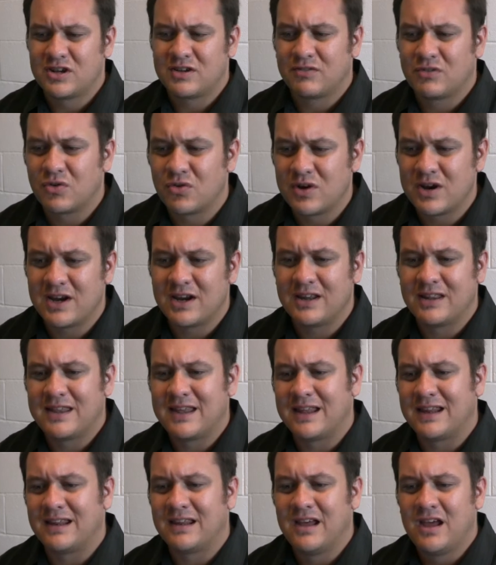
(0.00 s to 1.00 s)
have created
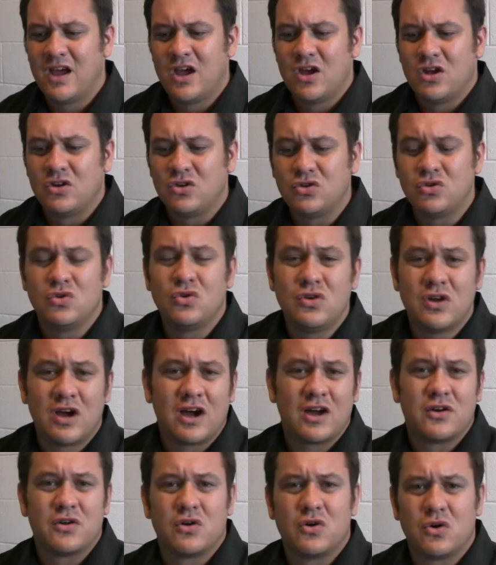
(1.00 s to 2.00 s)
that do
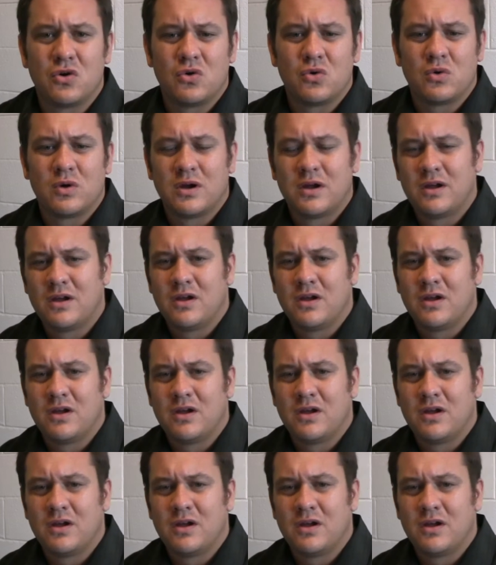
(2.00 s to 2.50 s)
not know